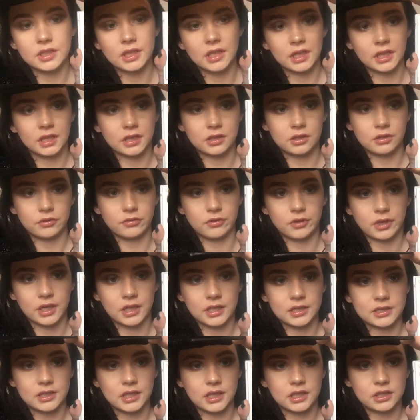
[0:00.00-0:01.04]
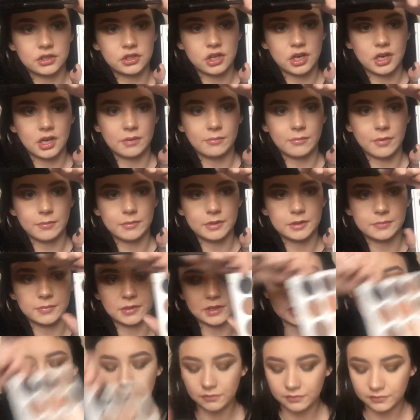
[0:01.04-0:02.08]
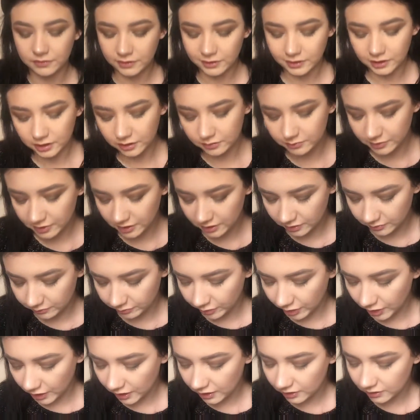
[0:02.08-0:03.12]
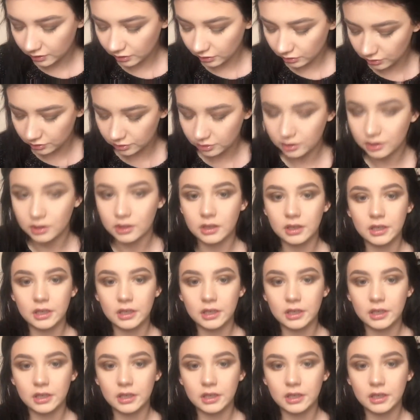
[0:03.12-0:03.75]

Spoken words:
take the really dark shade and maybe mix it in with a little bit of the black on